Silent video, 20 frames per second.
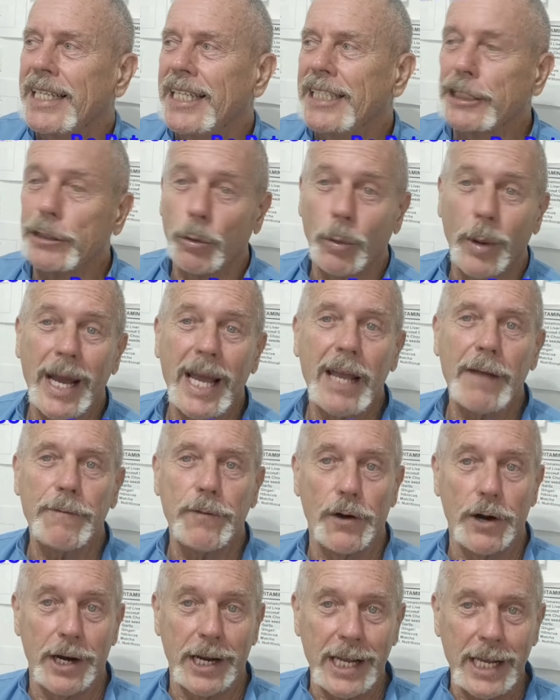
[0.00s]
it's a way
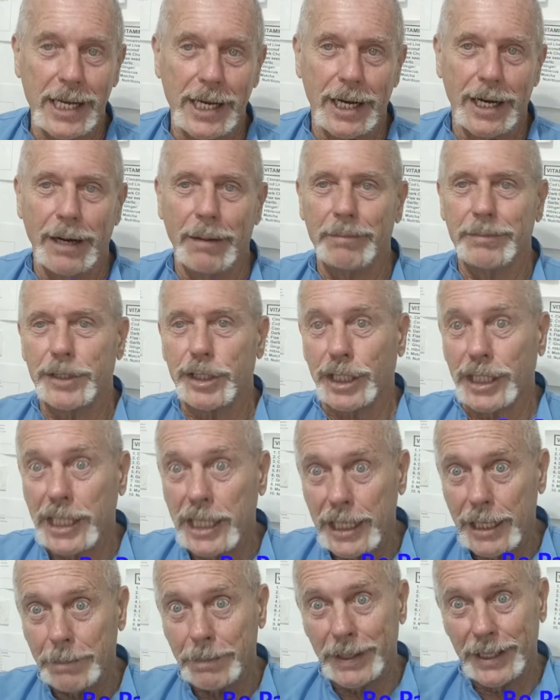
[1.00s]
for him to
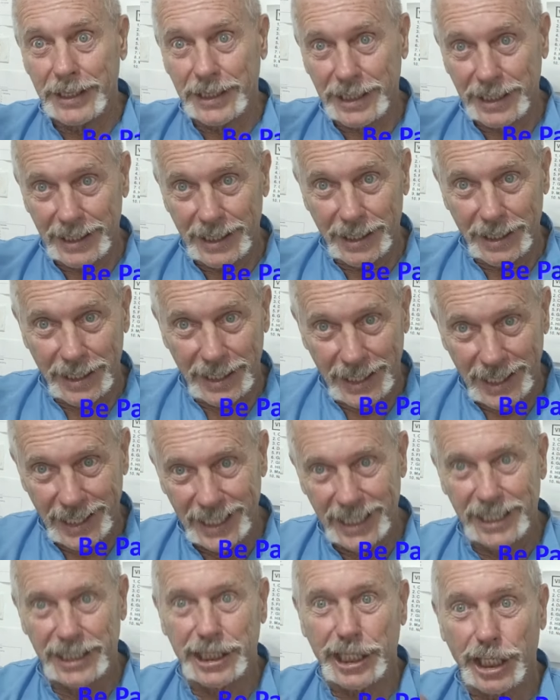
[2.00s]
keep
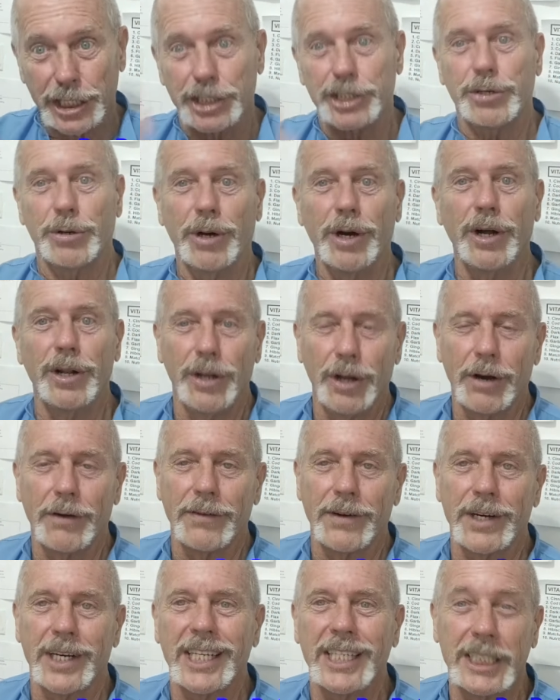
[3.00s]
his control
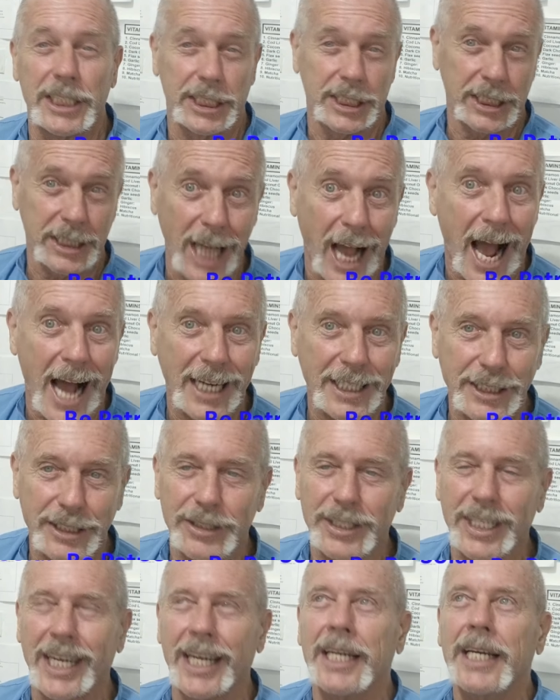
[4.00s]
over his stocks.
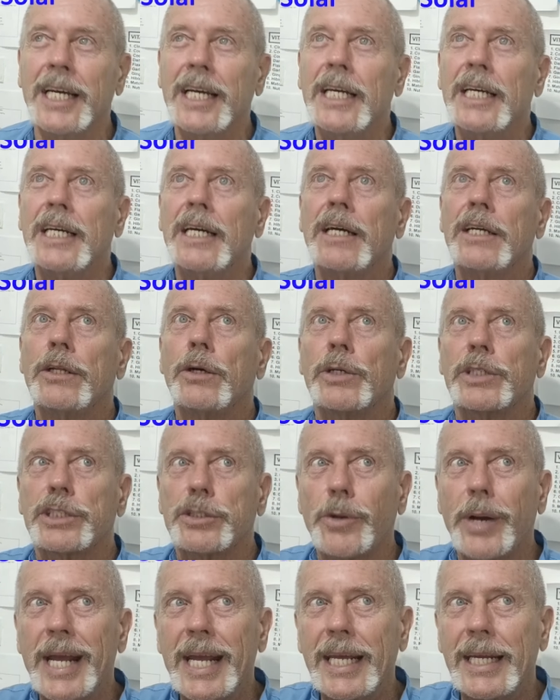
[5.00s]
Okay, what's
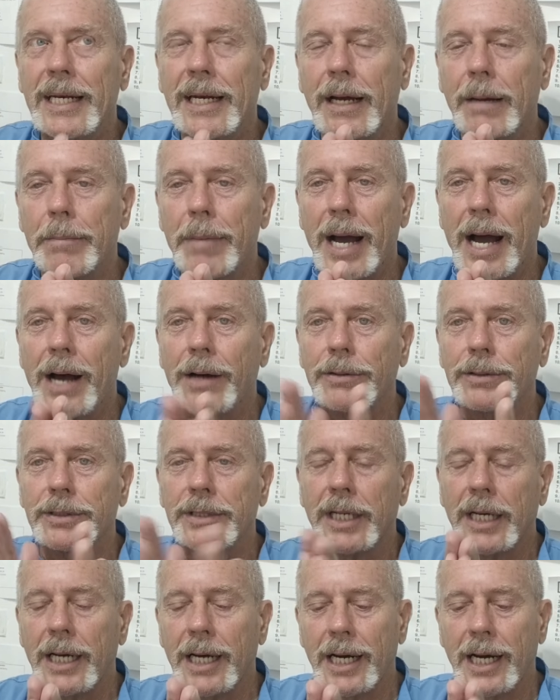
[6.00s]
great
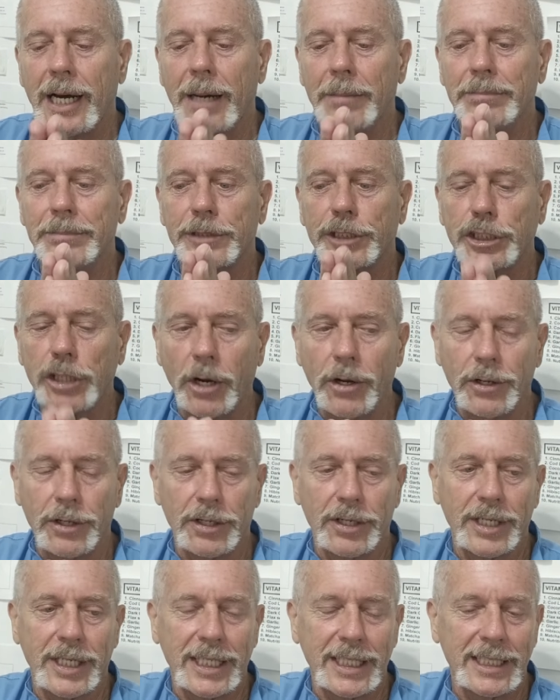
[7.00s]
about
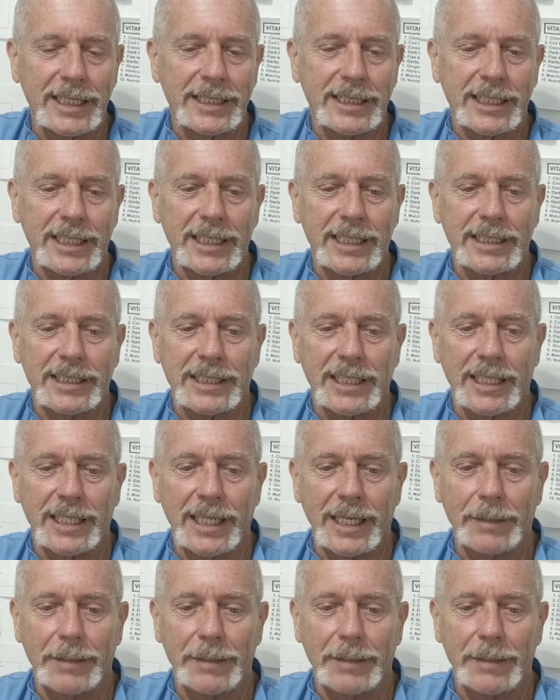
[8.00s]
solar is it's